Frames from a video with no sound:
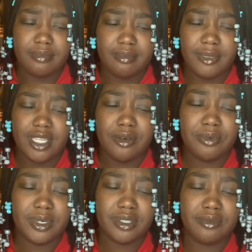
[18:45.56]

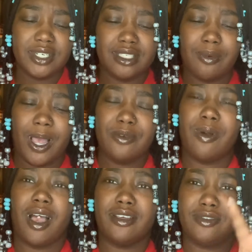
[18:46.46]
the reason why
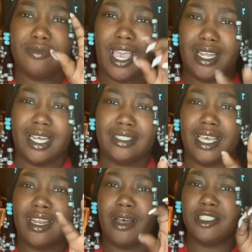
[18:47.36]
you act like that
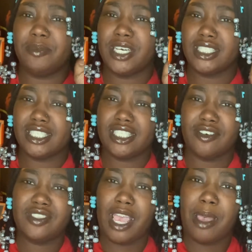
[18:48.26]
now is because of
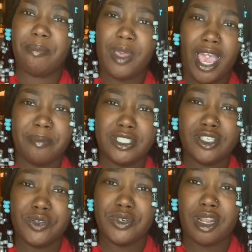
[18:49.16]
stuff that happened to
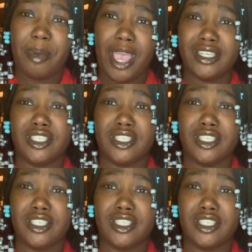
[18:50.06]
you in the past,